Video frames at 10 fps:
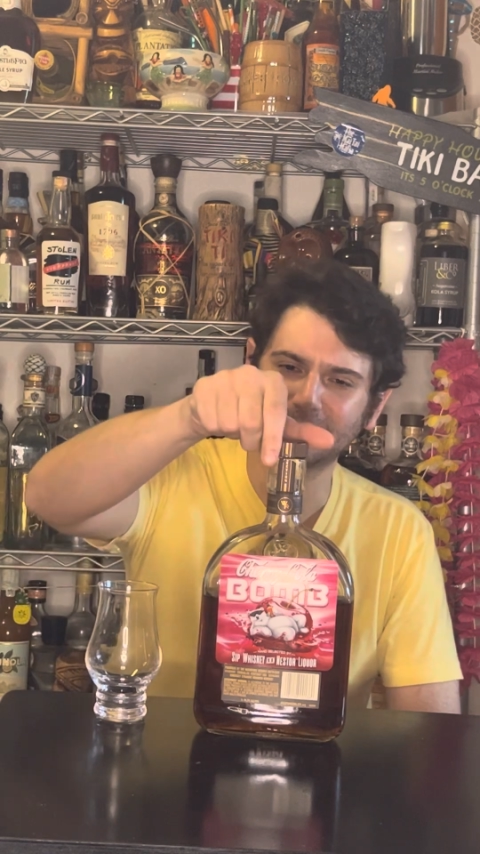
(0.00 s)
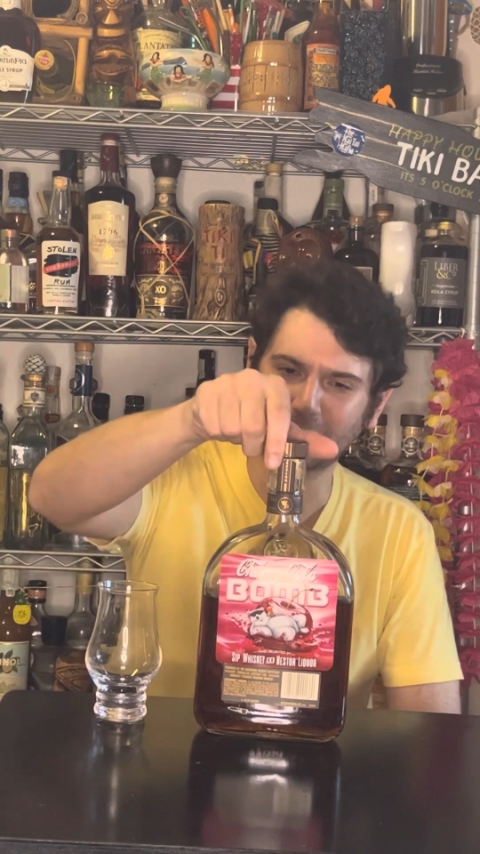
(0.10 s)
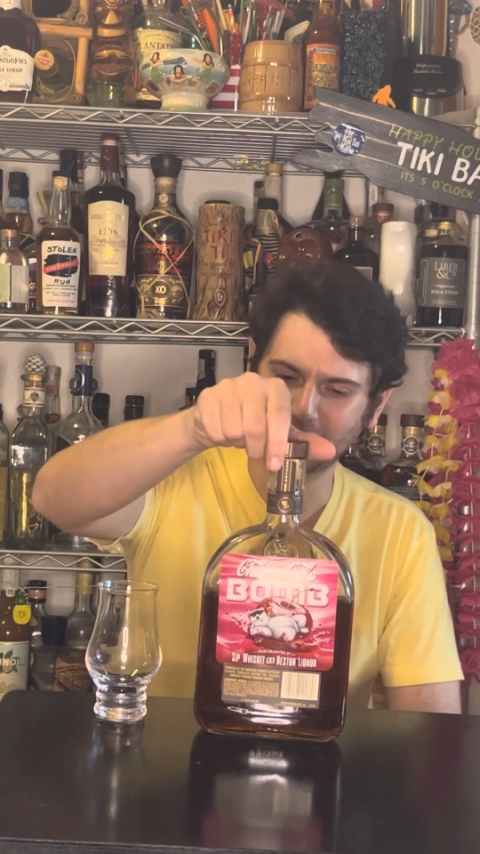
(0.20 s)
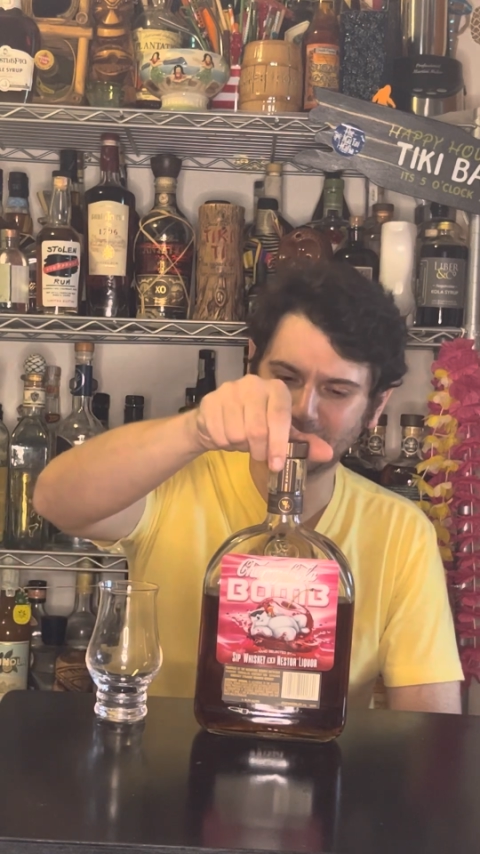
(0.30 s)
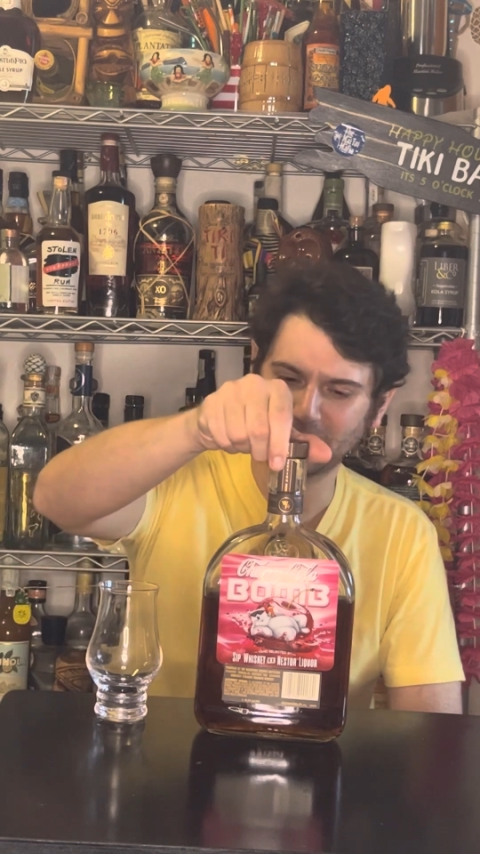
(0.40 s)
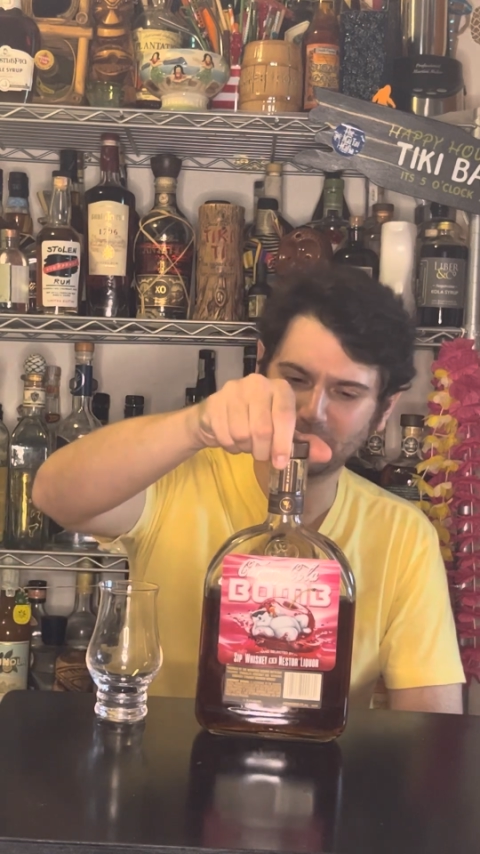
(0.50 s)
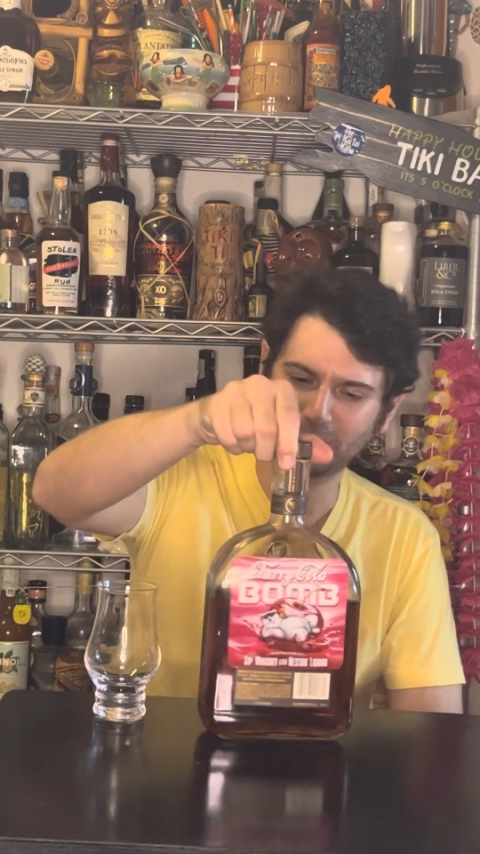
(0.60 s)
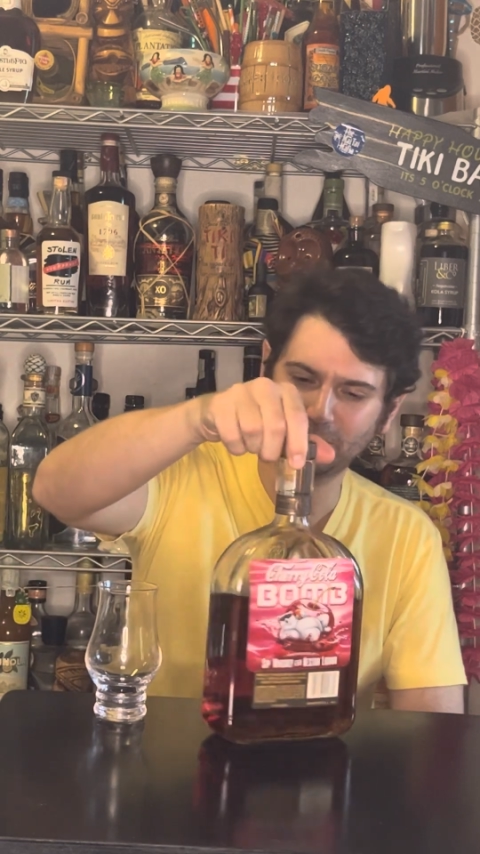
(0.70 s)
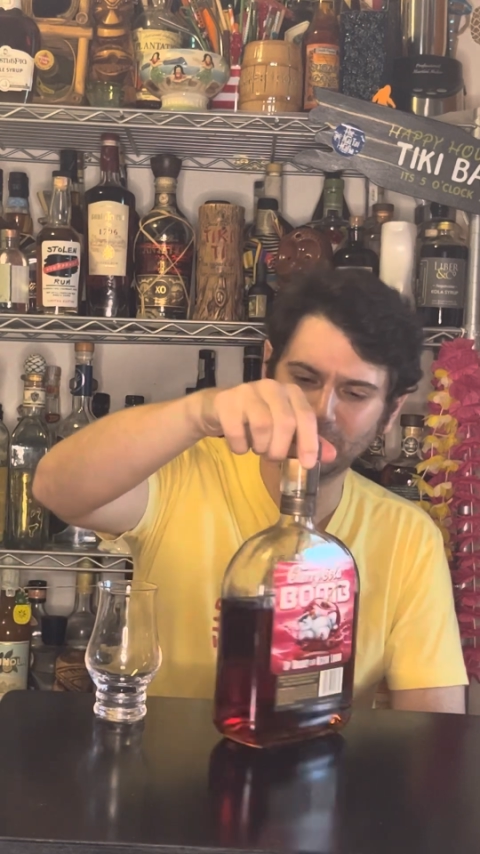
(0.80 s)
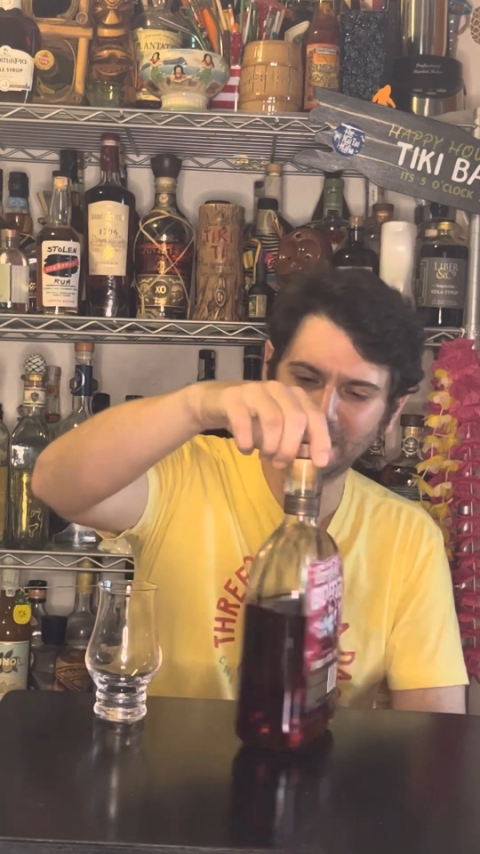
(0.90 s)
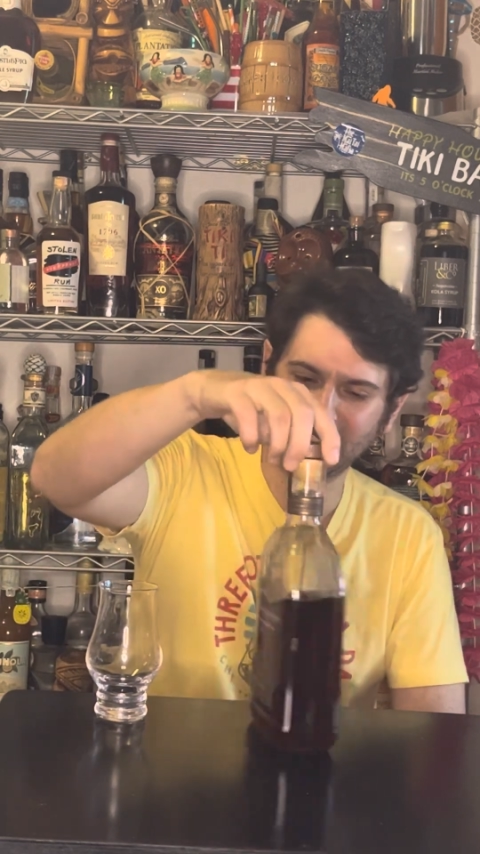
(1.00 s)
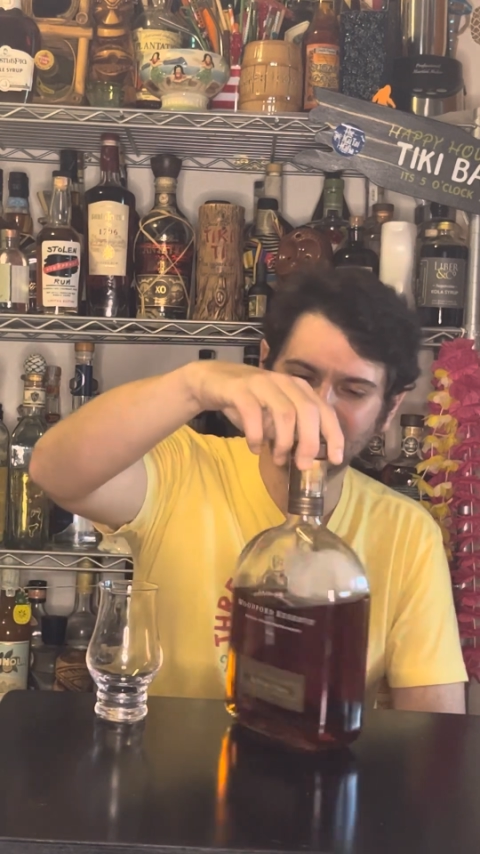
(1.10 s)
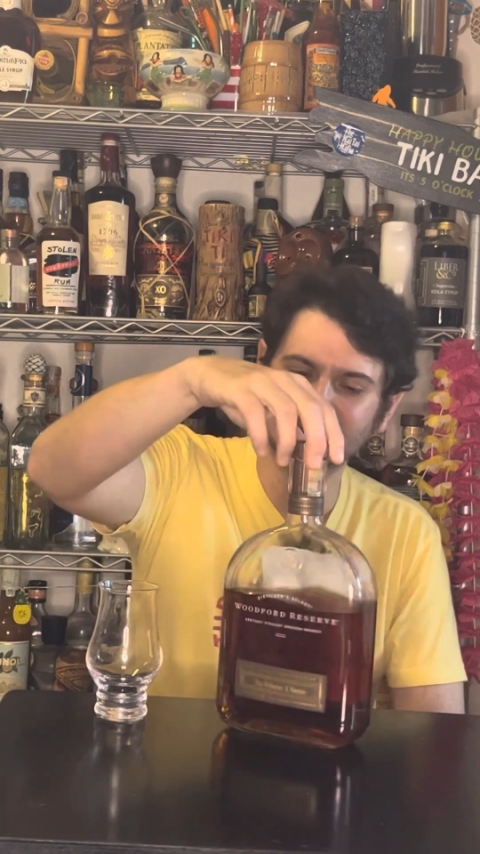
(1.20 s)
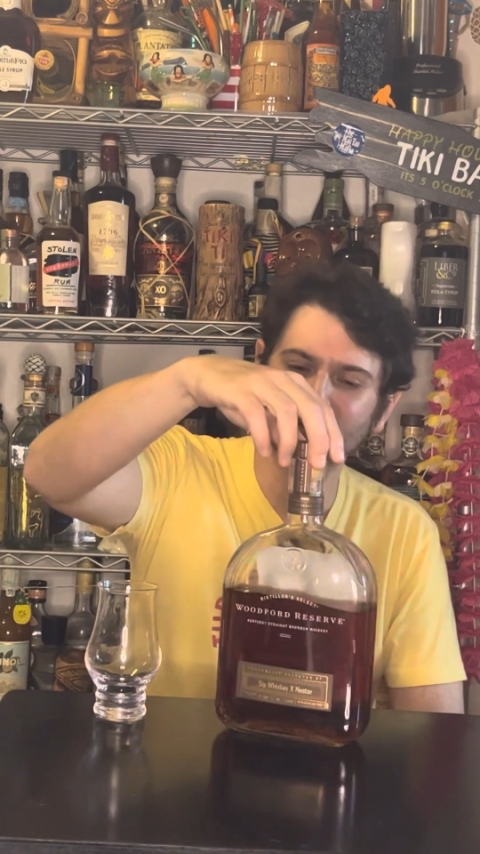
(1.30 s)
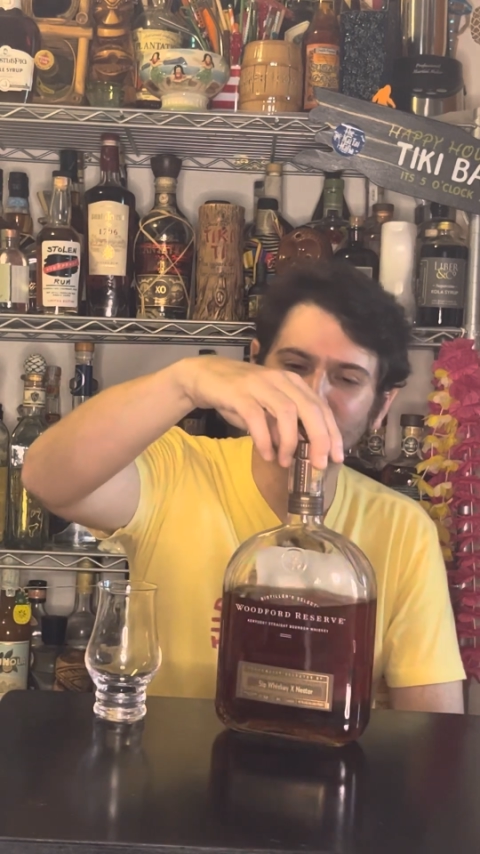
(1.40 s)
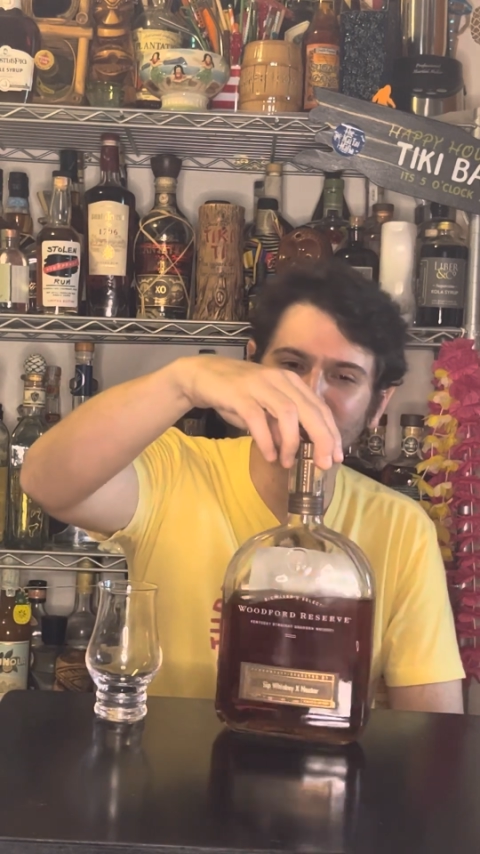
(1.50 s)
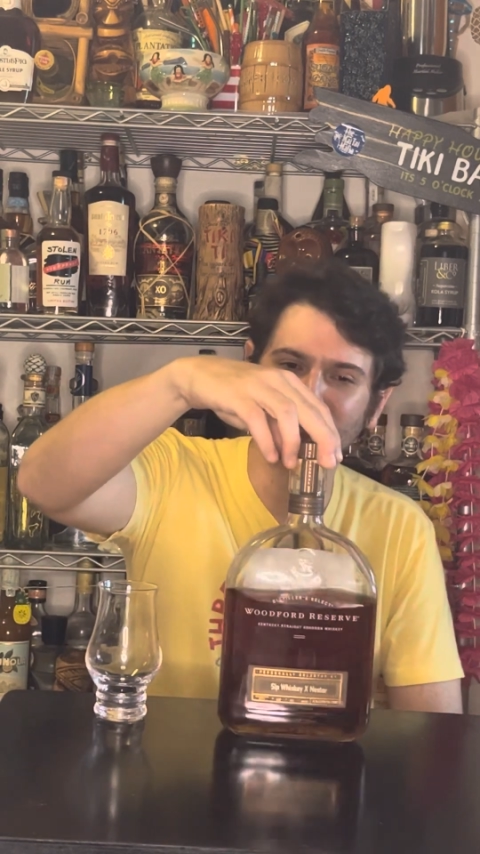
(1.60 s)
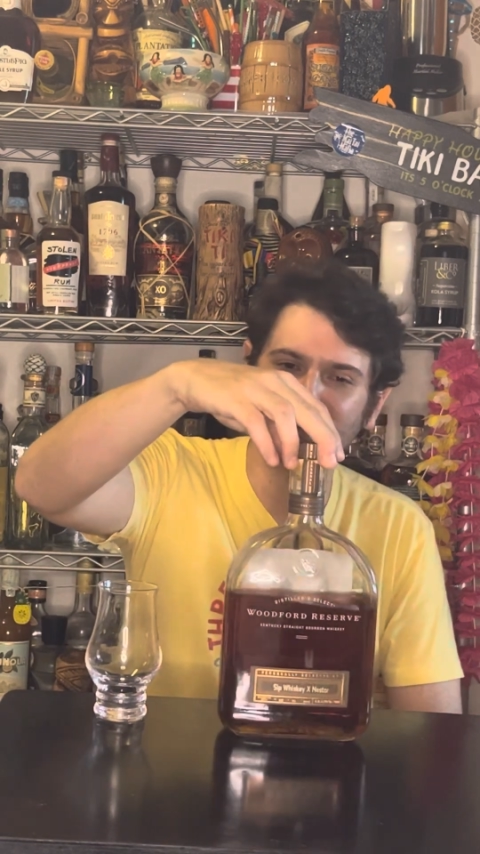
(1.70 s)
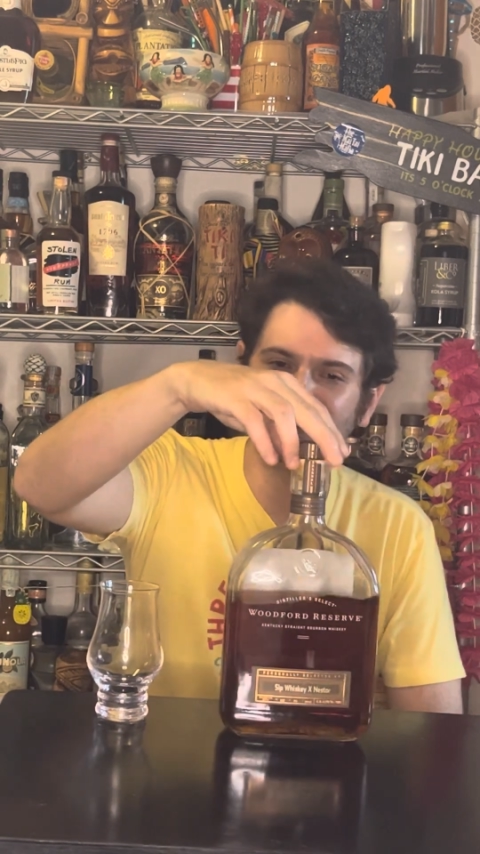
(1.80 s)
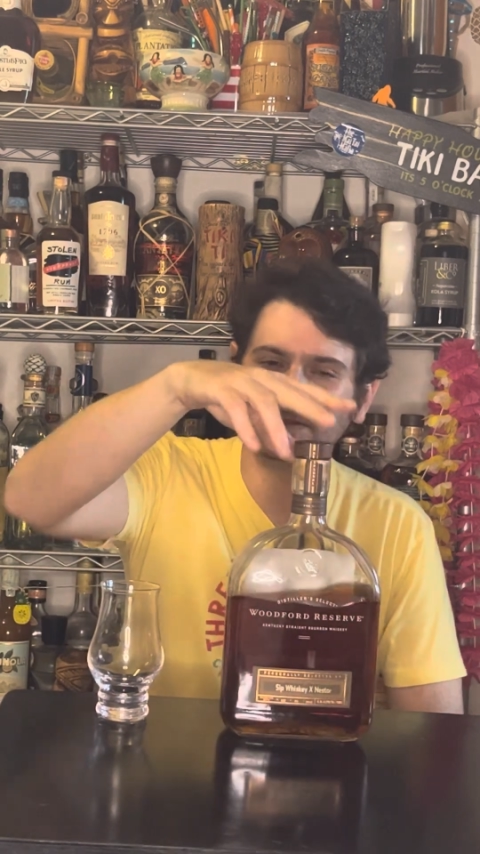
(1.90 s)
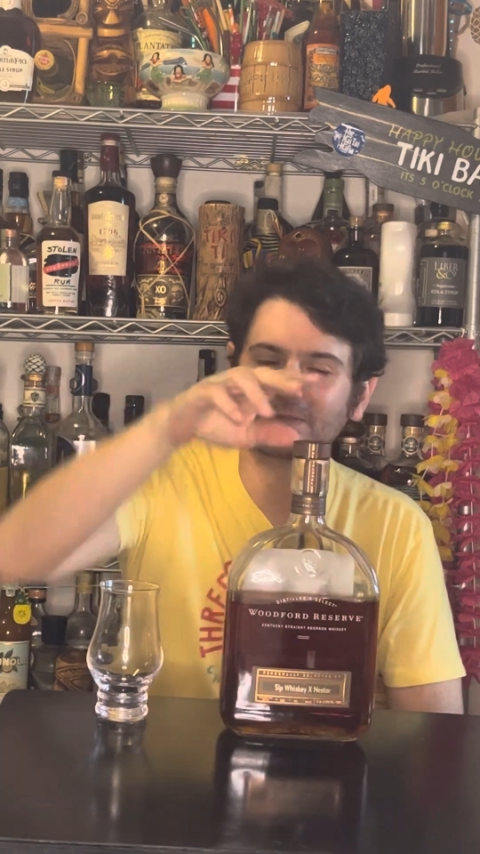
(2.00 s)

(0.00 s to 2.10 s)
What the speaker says: but before we get into the review,